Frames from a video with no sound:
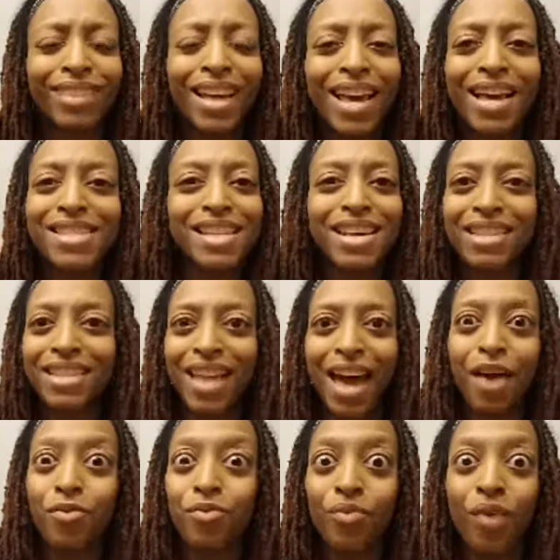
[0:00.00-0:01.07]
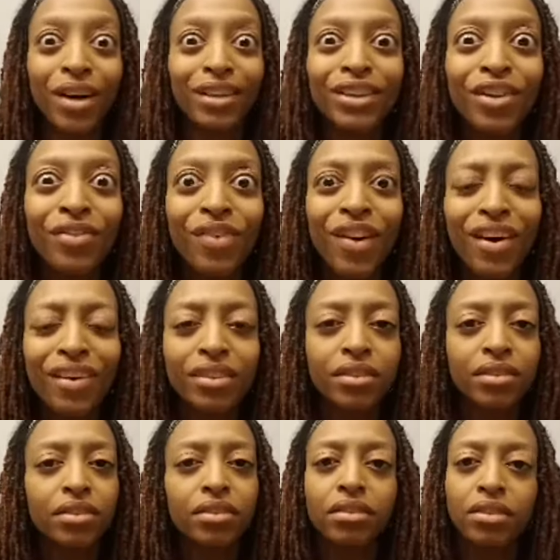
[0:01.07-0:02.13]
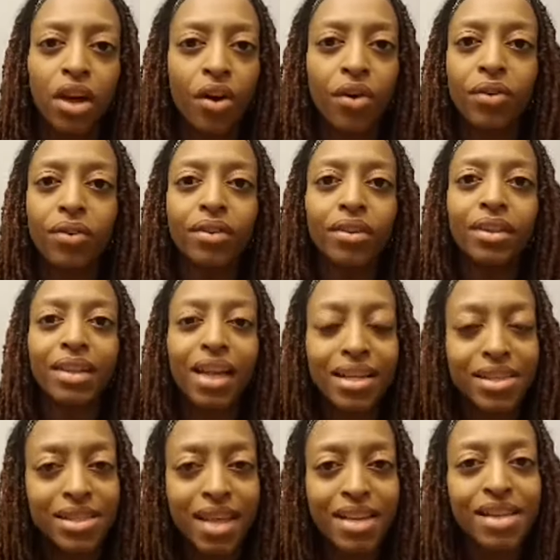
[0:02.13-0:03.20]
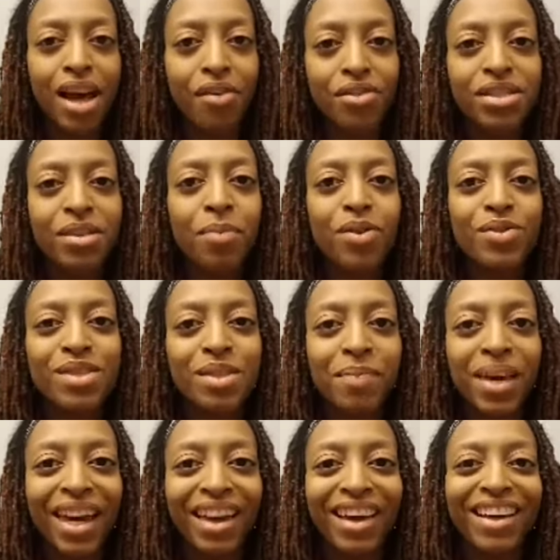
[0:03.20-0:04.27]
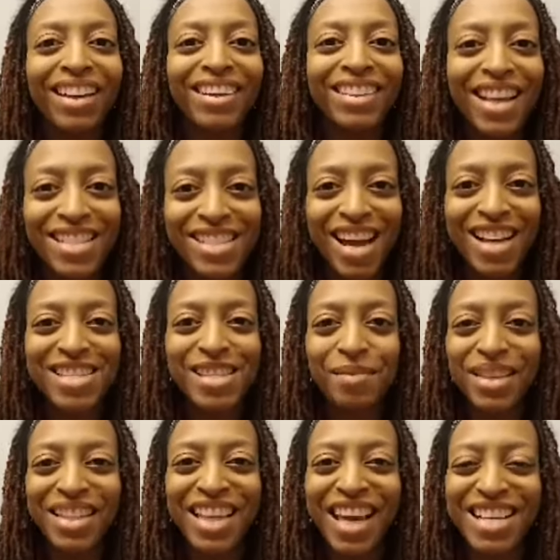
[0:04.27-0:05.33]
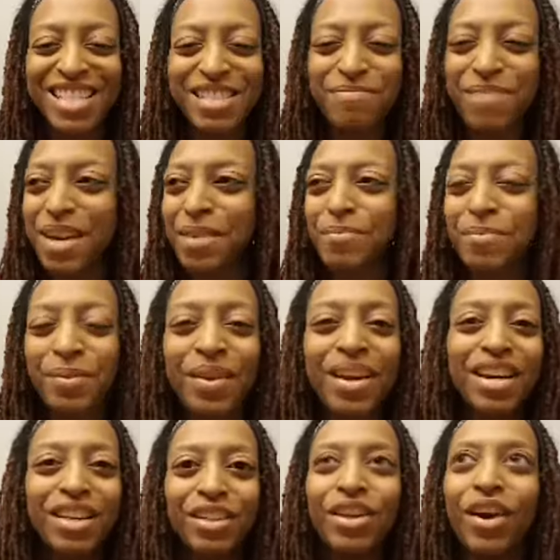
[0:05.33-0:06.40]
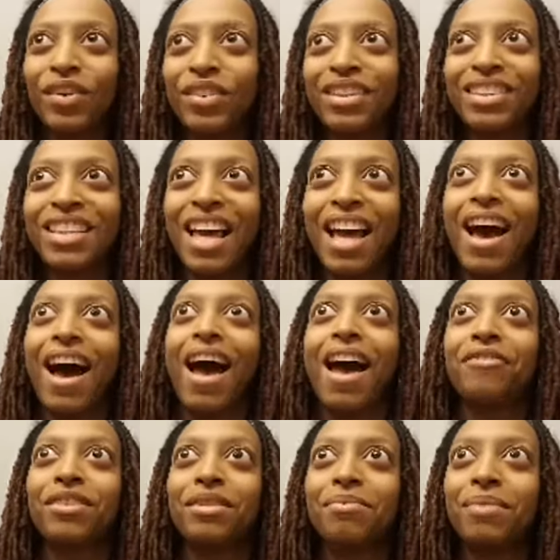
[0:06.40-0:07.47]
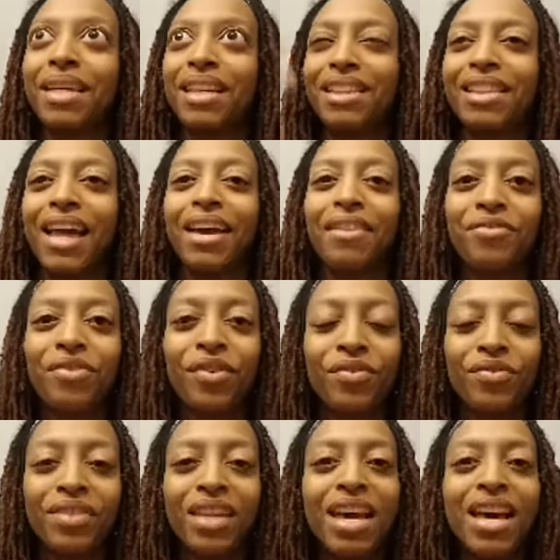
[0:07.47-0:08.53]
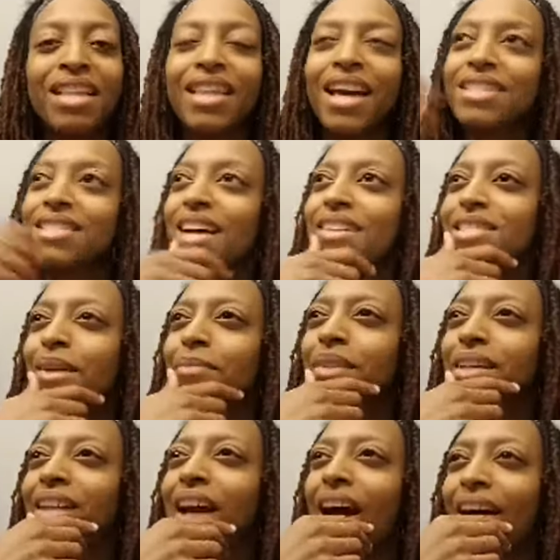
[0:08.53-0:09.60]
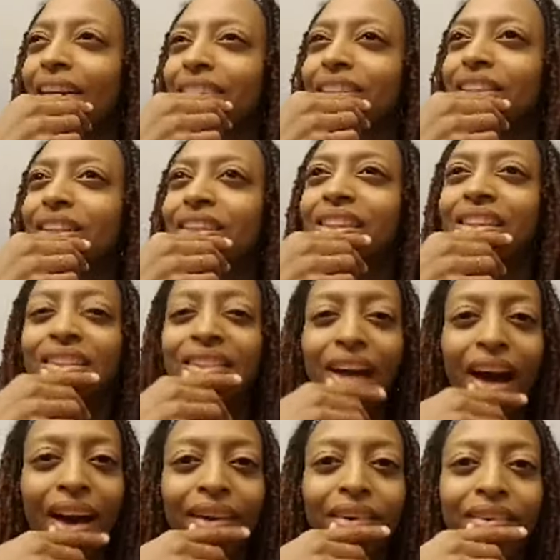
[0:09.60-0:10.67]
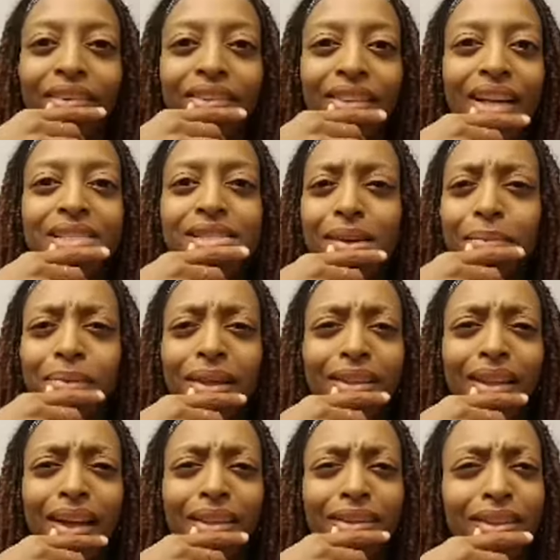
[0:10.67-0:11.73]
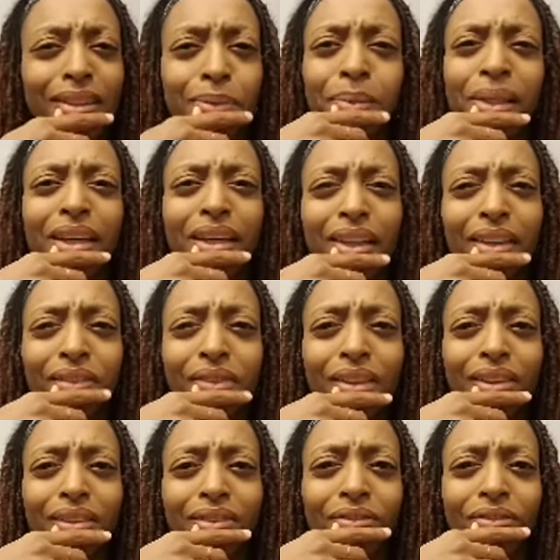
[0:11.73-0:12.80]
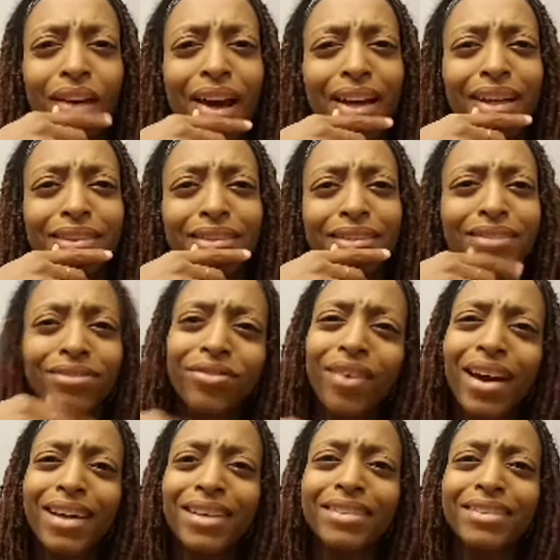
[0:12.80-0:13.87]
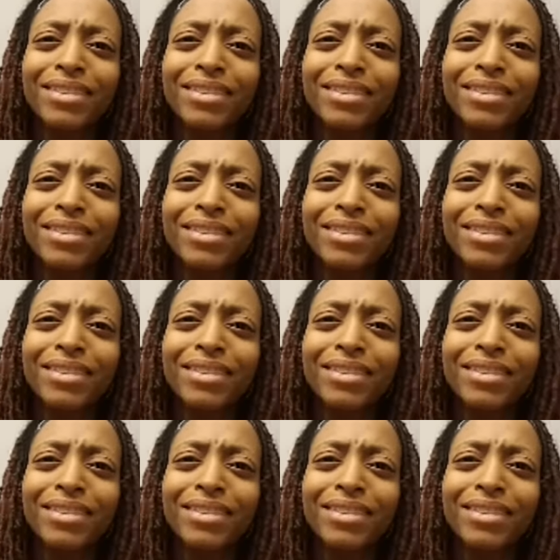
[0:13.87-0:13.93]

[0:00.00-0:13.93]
Isn't that wonderful? No. That's that's how it's supposed to be. That's not something that should be a you know that I have to be thankful. That's not something I should desire. That's something that should be a given, right? Right?